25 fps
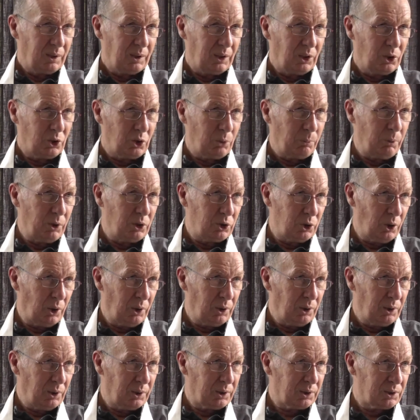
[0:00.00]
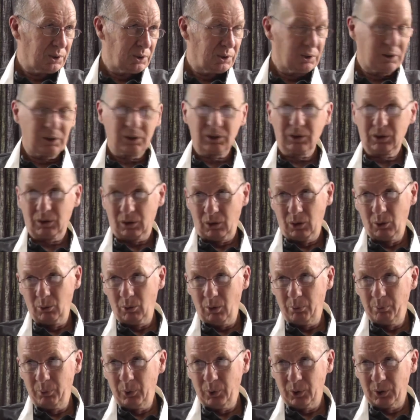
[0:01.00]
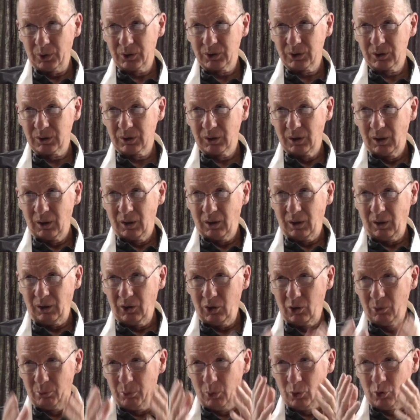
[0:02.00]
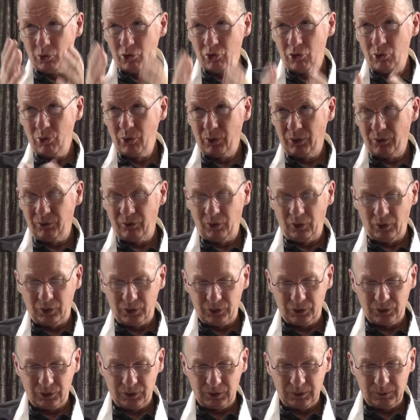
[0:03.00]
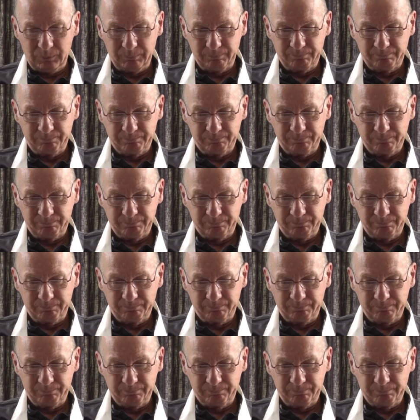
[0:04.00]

it should be journalists who were Buddhist and who put truth first.